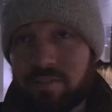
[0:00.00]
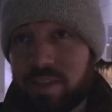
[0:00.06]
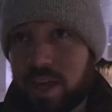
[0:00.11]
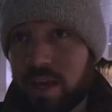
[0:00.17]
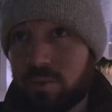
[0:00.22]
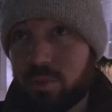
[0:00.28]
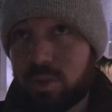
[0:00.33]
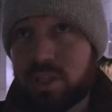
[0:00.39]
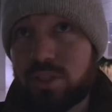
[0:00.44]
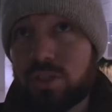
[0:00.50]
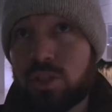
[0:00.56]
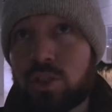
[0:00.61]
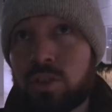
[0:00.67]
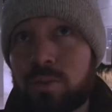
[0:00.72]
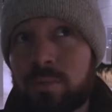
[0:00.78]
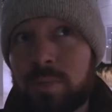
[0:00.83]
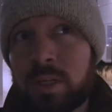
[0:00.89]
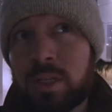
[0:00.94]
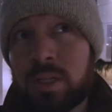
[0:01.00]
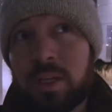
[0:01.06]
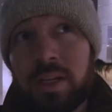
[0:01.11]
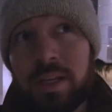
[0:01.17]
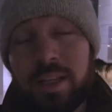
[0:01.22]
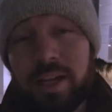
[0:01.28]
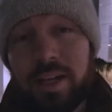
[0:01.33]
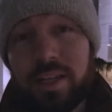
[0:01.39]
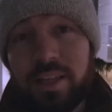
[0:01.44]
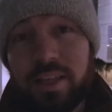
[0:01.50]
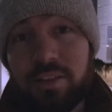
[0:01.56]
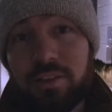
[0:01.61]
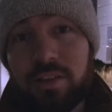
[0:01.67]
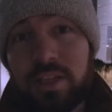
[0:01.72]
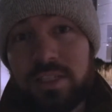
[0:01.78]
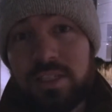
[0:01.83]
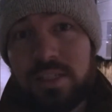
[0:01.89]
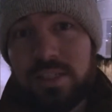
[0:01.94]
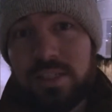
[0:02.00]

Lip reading: that with the zoom. A lot of the other lenses